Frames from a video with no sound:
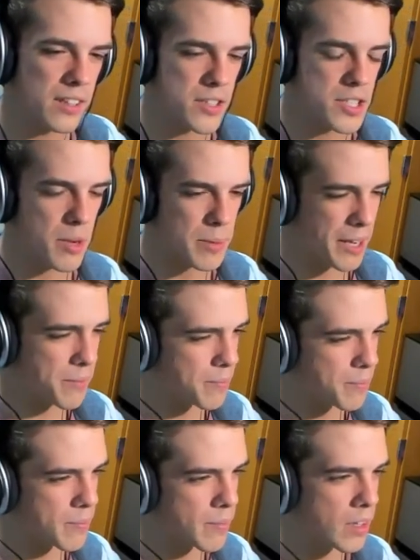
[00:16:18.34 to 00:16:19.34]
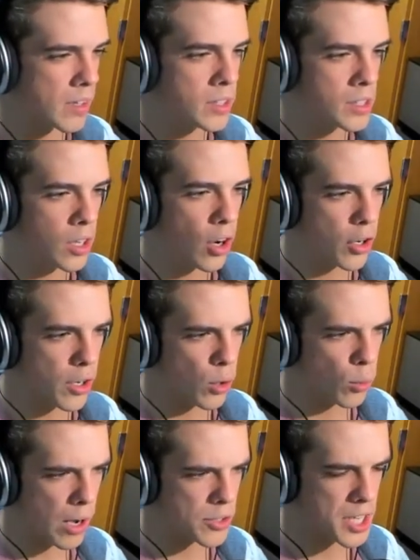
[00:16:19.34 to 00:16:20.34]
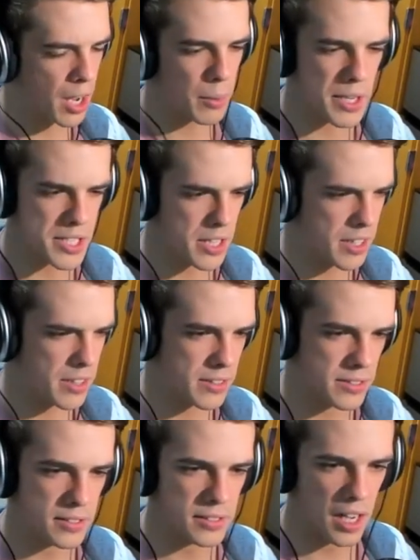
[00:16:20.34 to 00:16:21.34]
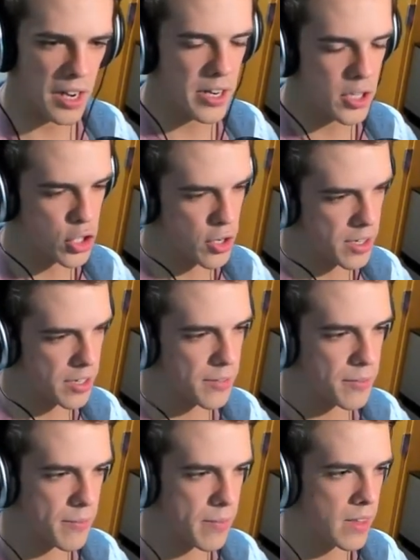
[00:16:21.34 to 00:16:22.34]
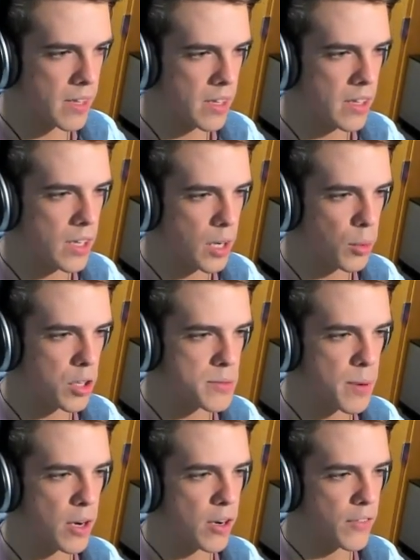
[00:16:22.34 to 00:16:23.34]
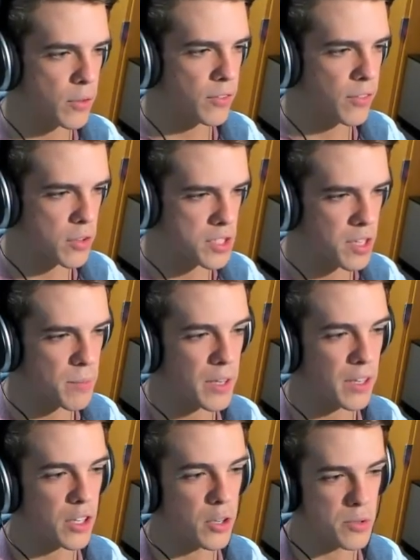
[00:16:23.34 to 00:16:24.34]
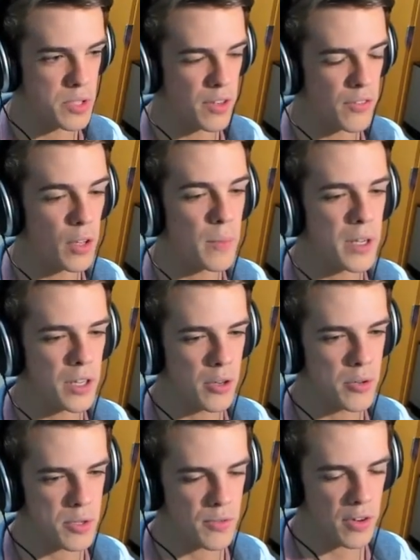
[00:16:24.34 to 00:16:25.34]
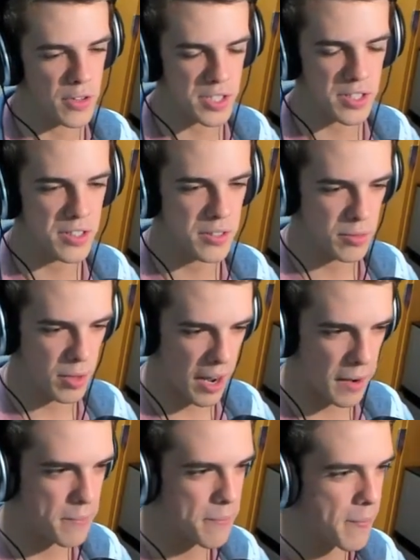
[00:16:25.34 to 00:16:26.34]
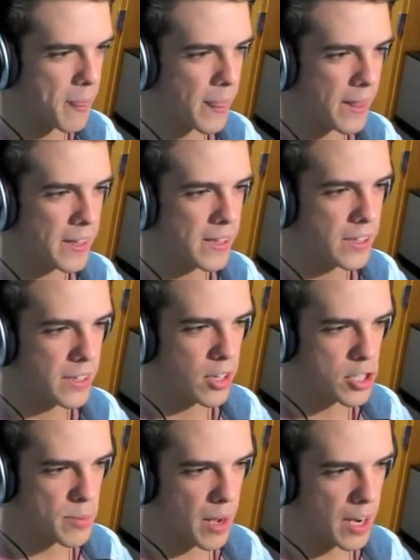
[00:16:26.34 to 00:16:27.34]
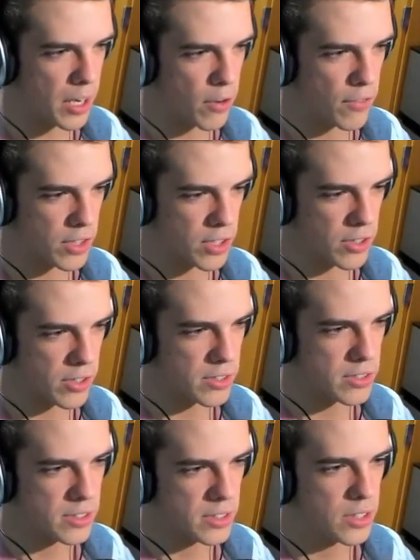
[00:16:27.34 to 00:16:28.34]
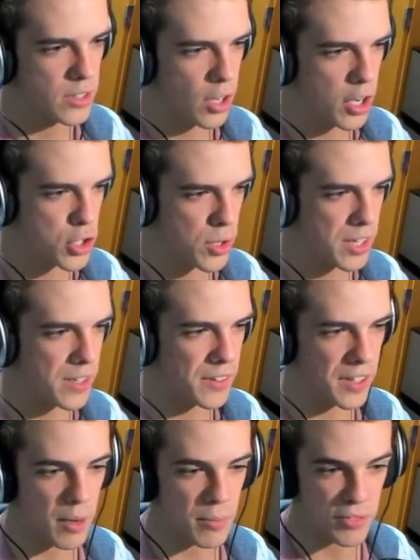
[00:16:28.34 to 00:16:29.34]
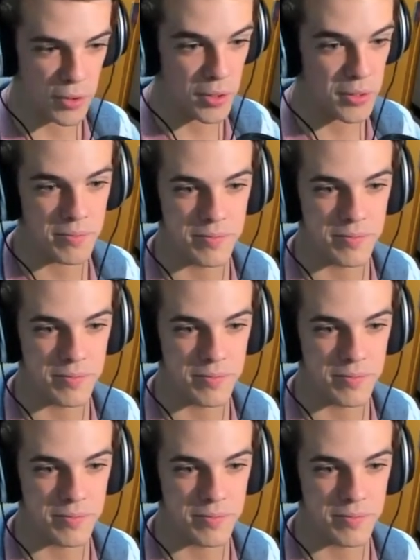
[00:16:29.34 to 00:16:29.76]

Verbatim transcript: Sup, Dad? Heard you had a wild time last night. I didn't drink. It works better if you first let me accuse you, if you let me accuse you first. Right. Here's my hangover cure. Not drinking the night before.